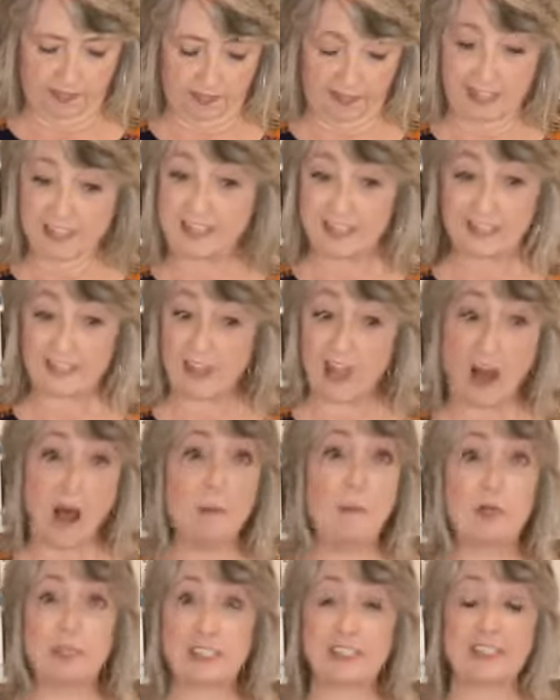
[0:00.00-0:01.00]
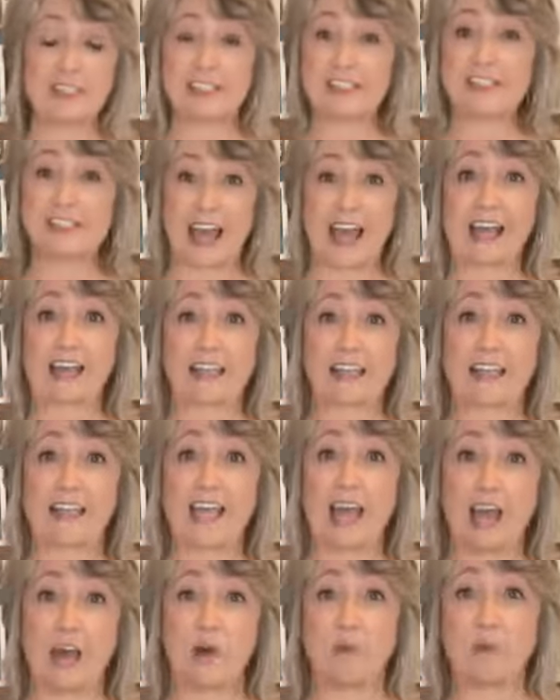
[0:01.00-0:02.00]
This is almost exactly
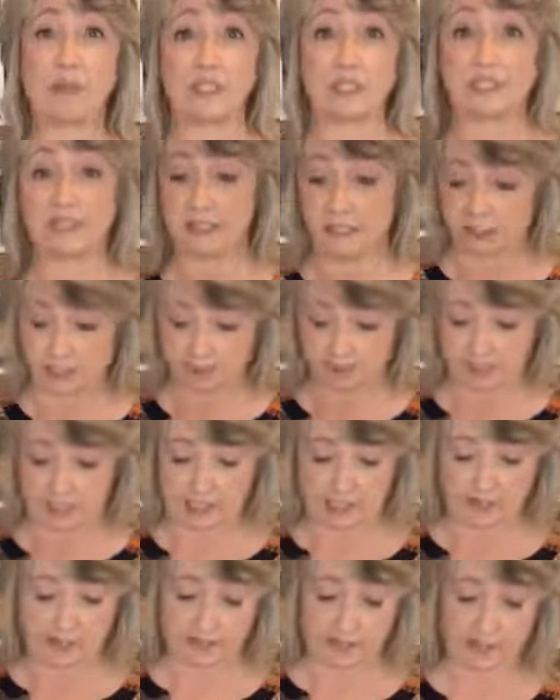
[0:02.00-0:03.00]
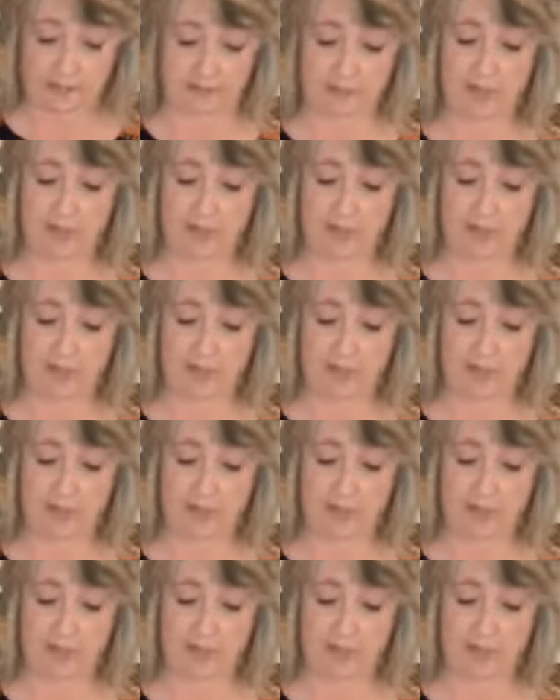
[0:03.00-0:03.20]
how we did the trees.